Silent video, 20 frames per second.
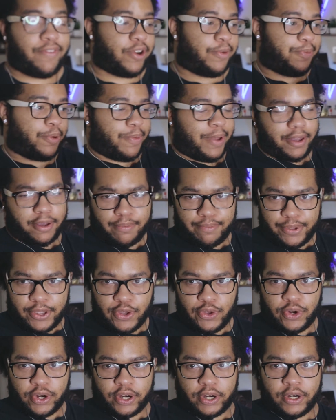it up on my
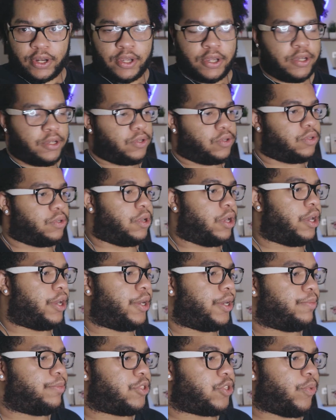computer
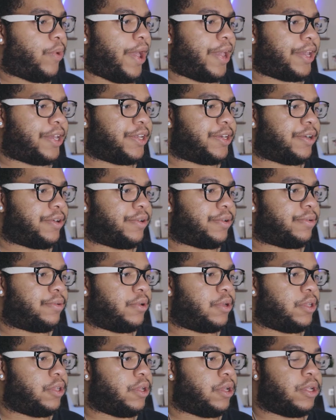so I can
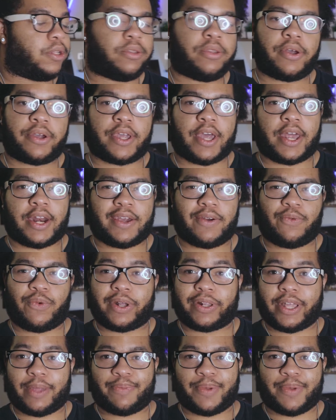look at it while I